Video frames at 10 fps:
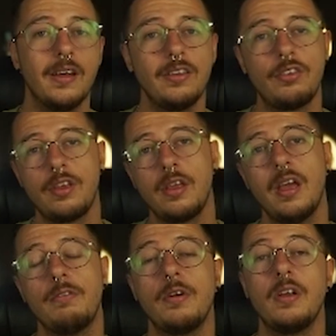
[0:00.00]
to see
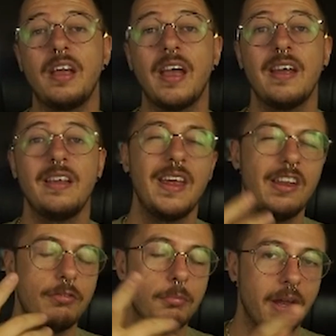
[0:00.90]
if we can get
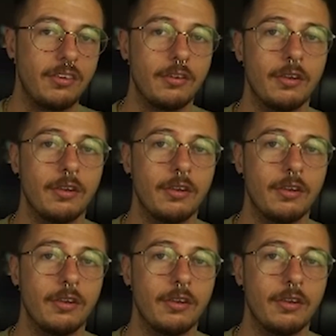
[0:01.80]
even better